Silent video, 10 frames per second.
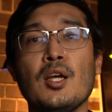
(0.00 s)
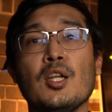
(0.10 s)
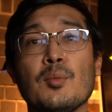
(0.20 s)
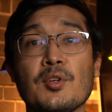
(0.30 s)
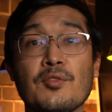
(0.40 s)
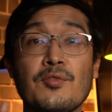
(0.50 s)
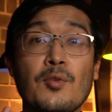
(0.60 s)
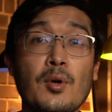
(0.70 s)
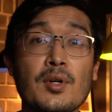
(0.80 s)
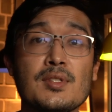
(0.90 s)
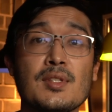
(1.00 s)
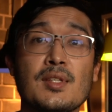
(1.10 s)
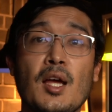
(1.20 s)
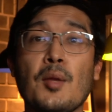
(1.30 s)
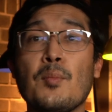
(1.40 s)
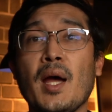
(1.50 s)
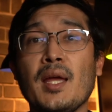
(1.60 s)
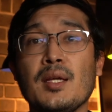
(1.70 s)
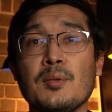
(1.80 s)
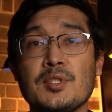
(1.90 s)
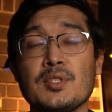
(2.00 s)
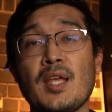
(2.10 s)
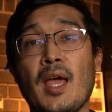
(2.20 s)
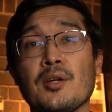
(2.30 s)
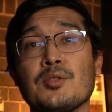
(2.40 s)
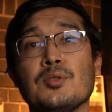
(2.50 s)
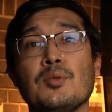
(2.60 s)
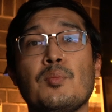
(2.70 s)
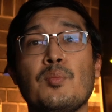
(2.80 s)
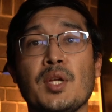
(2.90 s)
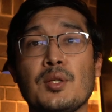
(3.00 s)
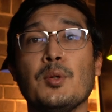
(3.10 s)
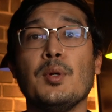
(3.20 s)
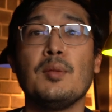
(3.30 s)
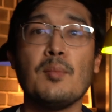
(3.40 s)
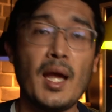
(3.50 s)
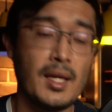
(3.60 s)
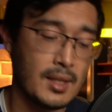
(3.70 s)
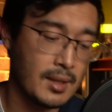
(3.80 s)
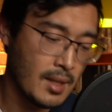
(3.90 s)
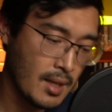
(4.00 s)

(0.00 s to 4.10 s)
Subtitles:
Number 4 is this Hut mining, which is actual Bitcoin mining.